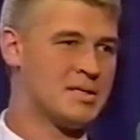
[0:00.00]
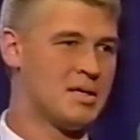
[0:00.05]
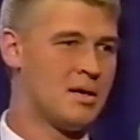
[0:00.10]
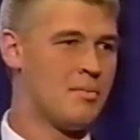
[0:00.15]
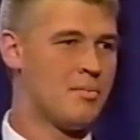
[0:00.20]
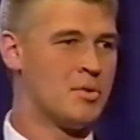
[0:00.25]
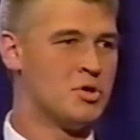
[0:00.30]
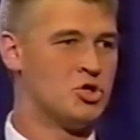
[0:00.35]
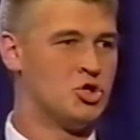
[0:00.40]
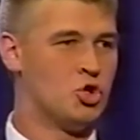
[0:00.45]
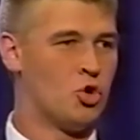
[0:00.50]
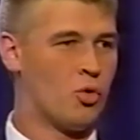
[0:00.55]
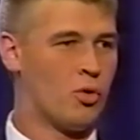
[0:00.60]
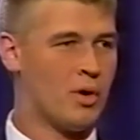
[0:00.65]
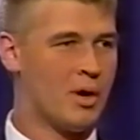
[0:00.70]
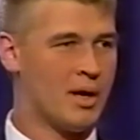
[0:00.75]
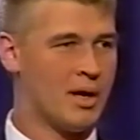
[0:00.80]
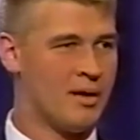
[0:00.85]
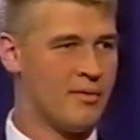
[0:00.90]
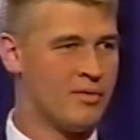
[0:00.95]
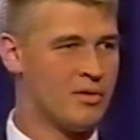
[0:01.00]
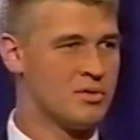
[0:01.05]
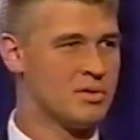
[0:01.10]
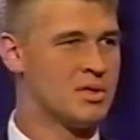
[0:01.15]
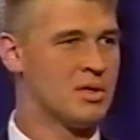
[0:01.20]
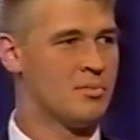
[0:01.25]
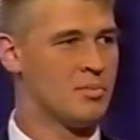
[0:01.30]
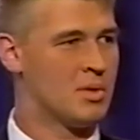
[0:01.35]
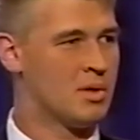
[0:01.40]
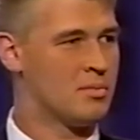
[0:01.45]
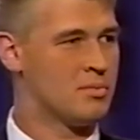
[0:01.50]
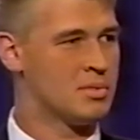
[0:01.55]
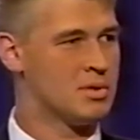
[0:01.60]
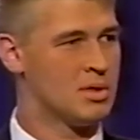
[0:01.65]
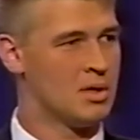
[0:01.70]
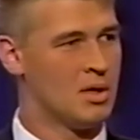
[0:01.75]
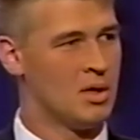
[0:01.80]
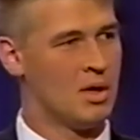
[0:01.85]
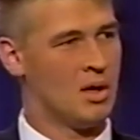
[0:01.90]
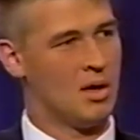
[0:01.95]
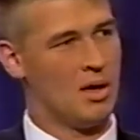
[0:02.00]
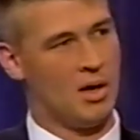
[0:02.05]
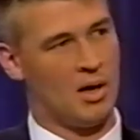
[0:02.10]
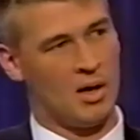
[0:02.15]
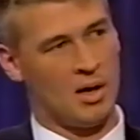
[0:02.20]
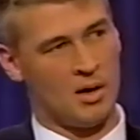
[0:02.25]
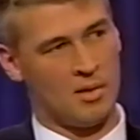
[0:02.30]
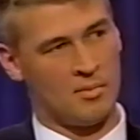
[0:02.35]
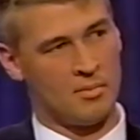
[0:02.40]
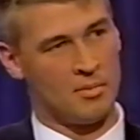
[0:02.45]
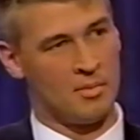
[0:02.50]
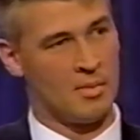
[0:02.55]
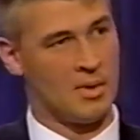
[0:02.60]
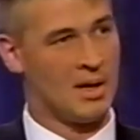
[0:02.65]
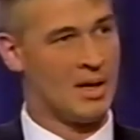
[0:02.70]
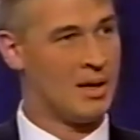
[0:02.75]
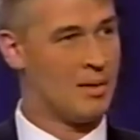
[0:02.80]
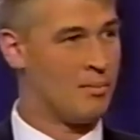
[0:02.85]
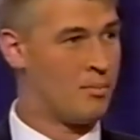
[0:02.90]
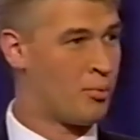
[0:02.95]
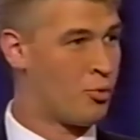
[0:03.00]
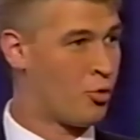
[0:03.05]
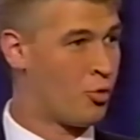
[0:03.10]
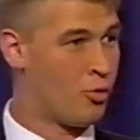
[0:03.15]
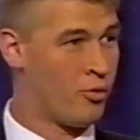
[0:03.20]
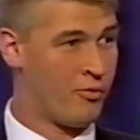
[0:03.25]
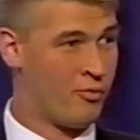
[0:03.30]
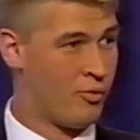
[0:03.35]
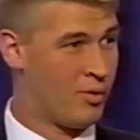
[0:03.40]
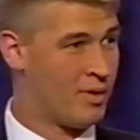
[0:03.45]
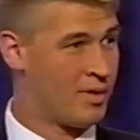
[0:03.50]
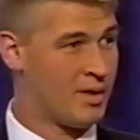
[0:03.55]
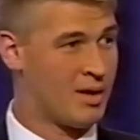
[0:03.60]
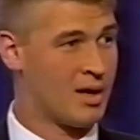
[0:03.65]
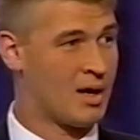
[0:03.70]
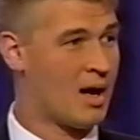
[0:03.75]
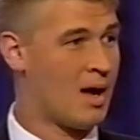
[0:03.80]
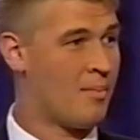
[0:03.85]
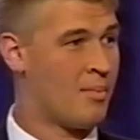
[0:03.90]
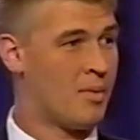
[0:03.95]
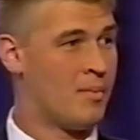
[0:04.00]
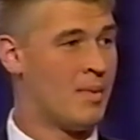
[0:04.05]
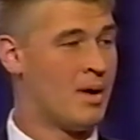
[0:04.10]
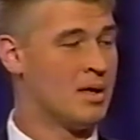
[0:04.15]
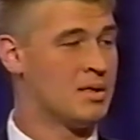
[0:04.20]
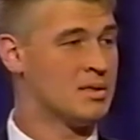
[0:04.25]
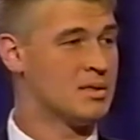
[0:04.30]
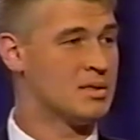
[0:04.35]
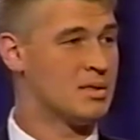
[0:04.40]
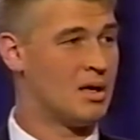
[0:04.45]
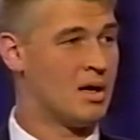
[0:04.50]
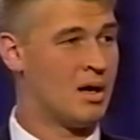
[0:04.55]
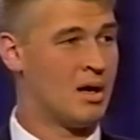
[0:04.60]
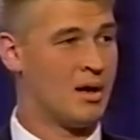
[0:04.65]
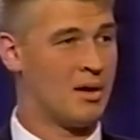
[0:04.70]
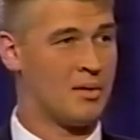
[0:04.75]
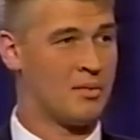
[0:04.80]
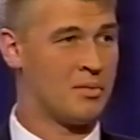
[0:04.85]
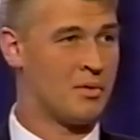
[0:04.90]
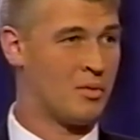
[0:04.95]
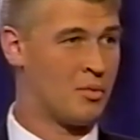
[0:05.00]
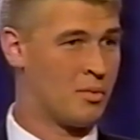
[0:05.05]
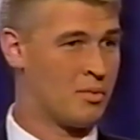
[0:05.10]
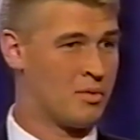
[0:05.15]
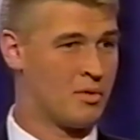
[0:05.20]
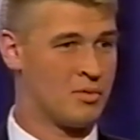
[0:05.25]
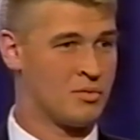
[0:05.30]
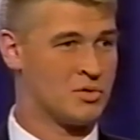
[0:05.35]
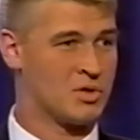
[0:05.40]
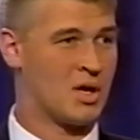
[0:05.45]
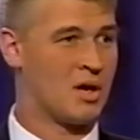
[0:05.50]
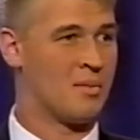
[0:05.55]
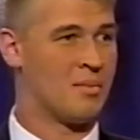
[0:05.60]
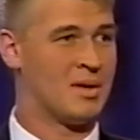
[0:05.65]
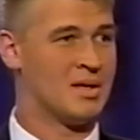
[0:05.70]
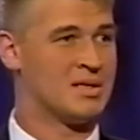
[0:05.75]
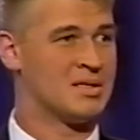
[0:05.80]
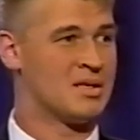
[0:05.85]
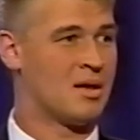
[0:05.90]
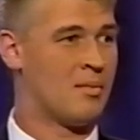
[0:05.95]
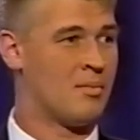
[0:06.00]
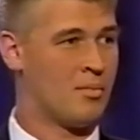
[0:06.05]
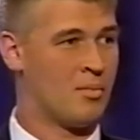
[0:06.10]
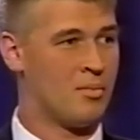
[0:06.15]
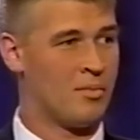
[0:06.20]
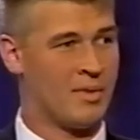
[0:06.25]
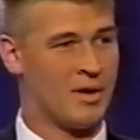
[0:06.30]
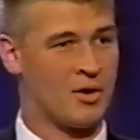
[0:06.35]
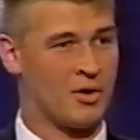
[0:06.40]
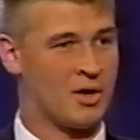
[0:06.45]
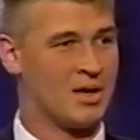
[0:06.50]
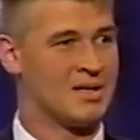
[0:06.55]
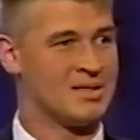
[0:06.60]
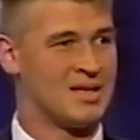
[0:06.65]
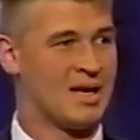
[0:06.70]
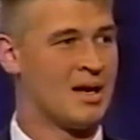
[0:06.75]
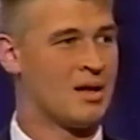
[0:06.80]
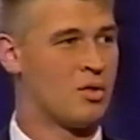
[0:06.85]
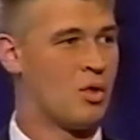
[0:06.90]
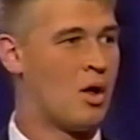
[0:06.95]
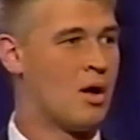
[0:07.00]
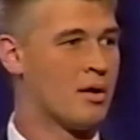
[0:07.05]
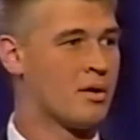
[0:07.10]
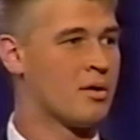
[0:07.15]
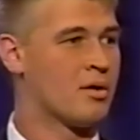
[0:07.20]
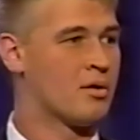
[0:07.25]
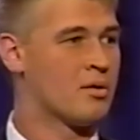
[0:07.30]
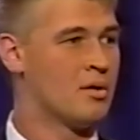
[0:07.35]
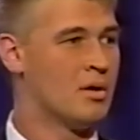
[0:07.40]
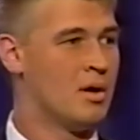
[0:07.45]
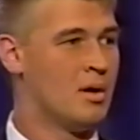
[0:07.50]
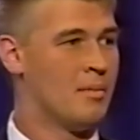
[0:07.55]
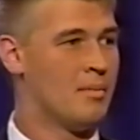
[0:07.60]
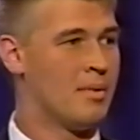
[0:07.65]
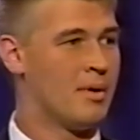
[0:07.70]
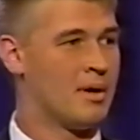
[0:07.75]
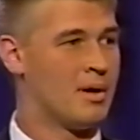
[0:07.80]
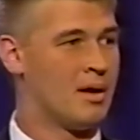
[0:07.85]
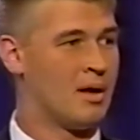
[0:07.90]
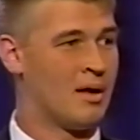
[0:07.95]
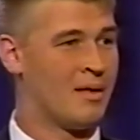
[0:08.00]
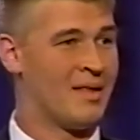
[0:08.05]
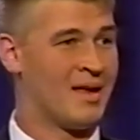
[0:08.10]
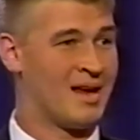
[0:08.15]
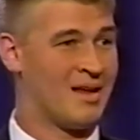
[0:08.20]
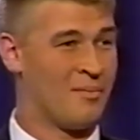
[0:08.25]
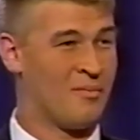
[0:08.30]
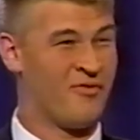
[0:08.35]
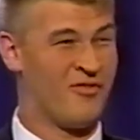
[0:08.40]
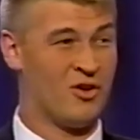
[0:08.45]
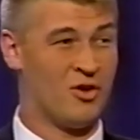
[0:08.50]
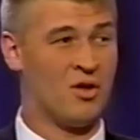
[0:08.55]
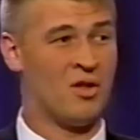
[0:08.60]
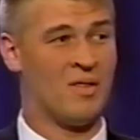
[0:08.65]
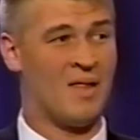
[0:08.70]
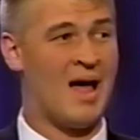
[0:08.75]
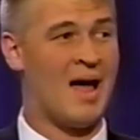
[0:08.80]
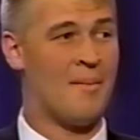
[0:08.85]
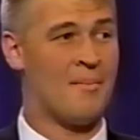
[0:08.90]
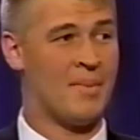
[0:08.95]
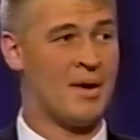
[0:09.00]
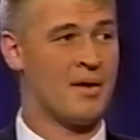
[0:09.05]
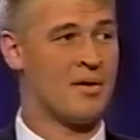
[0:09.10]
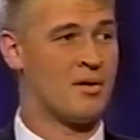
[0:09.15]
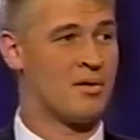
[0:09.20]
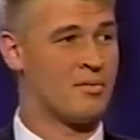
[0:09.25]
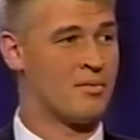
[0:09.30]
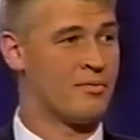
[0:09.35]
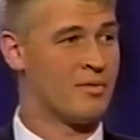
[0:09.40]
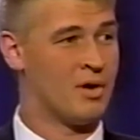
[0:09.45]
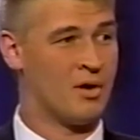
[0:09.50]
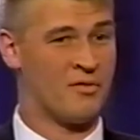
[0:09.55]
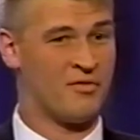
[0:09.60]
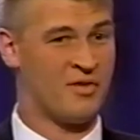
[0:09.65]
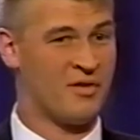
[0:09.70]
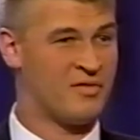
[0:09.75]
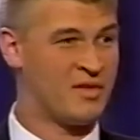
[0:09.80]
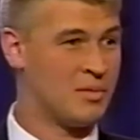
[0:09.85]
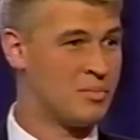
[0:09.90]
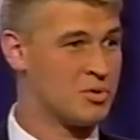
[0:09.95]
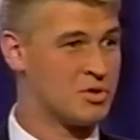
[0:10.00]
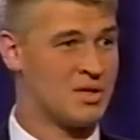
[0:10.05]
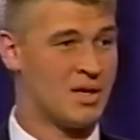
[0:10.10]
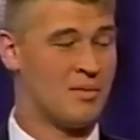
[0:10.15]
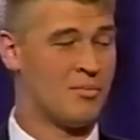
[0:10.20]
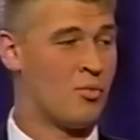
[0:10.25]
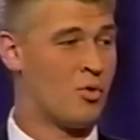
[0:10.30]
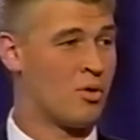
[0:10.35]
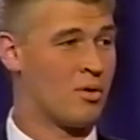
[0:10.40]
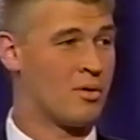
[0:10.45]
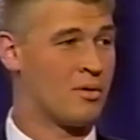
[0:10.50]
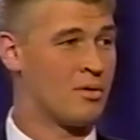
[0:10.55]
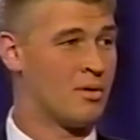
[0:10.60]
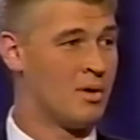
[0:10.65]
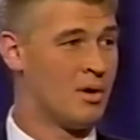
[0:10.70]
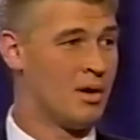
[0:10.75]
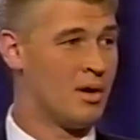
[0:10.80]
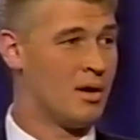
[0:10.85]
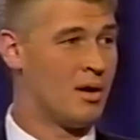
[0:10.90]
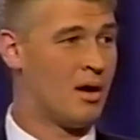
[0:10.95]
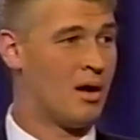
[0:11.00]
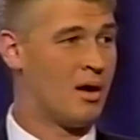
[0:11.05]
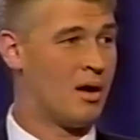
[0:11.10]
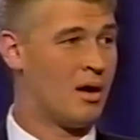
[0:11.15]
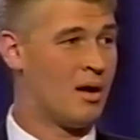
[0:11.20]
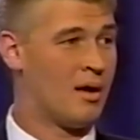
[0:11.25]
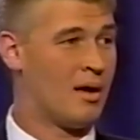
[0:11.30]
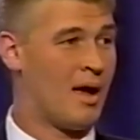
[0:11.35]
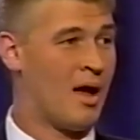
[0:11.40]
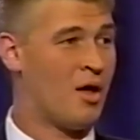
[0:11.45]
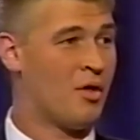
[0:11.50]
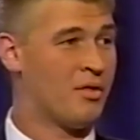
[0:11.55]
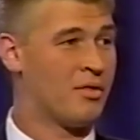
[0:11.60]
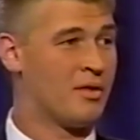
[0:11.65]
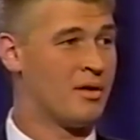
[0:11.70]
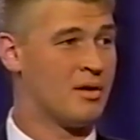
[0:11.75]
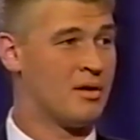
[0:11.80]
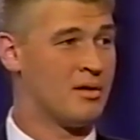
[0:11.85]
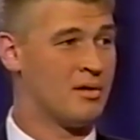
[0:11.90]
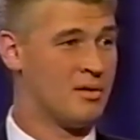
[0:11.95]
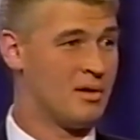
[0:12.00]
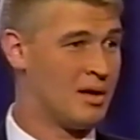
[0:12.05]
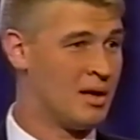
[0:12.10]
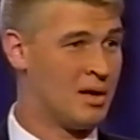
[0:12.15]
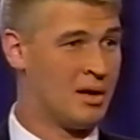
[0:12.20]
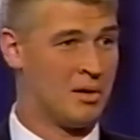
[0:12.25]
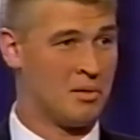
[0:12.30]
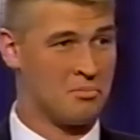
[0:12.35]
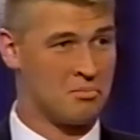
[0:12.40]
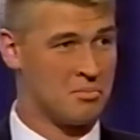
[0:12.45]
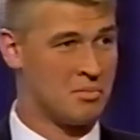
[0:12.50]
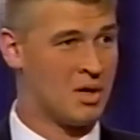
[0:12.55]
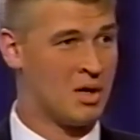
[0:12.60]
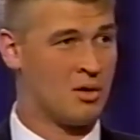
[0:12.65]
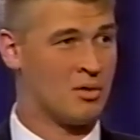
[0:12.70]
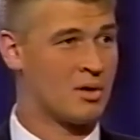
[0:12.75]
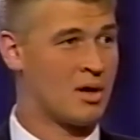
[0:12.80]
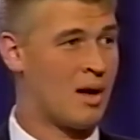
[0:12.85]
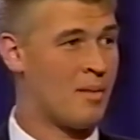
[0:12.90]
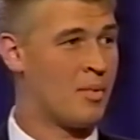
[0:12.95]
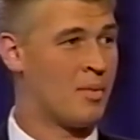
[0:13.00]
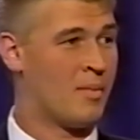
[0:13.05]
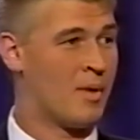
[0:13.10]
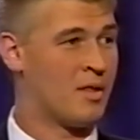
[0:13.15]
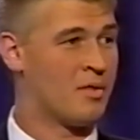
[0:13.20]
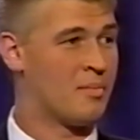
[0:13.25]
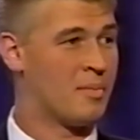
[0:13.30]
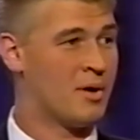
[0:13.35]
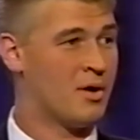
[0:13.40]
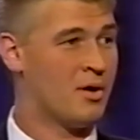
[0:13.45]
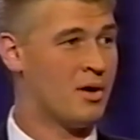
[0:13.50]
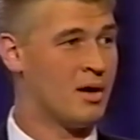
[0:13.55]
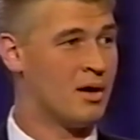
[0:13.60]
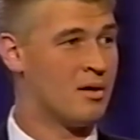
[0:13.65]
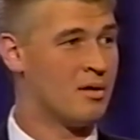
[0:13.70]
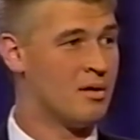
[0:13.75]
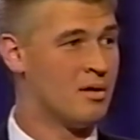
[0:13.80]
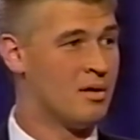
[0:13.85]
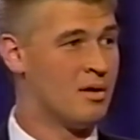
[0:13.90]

see a majority of their symptoms improve within a couple months. There's going to be some that are going to take longer, but they can feel a lot better. You know, 50% more healthy in a couple month period.